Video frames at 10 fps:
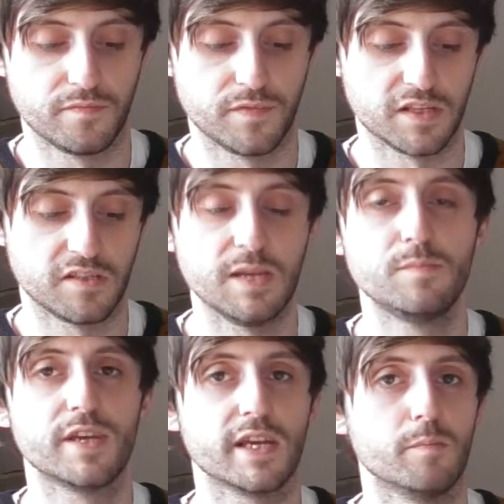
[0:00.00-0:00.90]
it
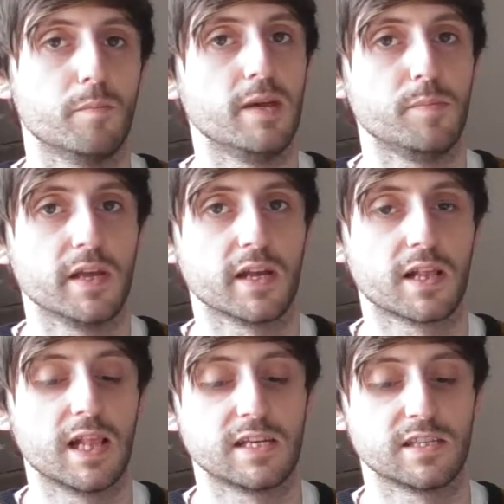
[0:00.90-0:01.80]
seems like it might be a
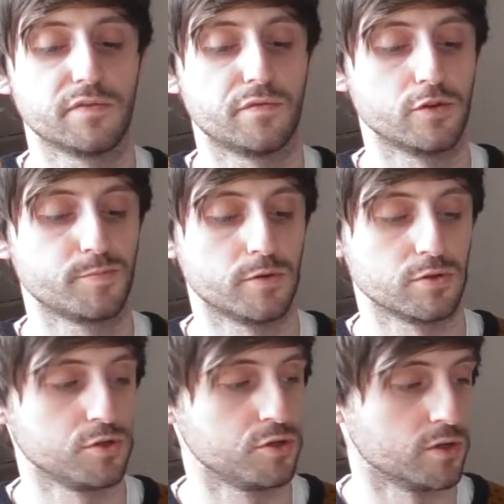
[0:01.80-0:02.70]
classic
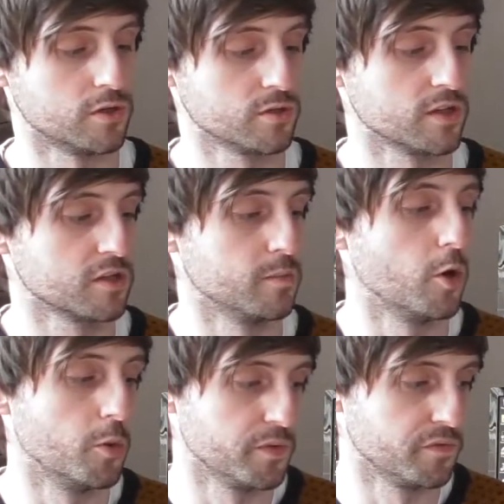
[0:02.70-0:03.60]
first-person shooter, so that's what I'm
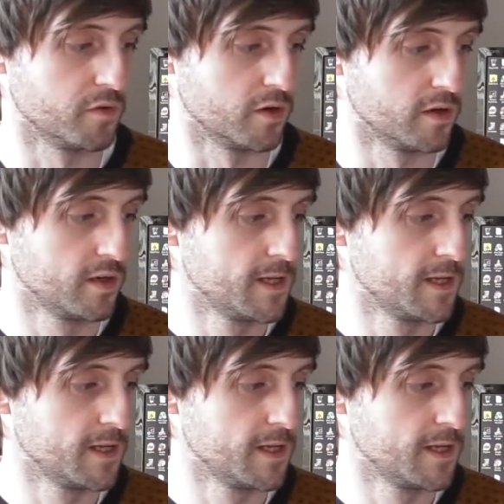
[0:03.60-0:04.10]
hoping for.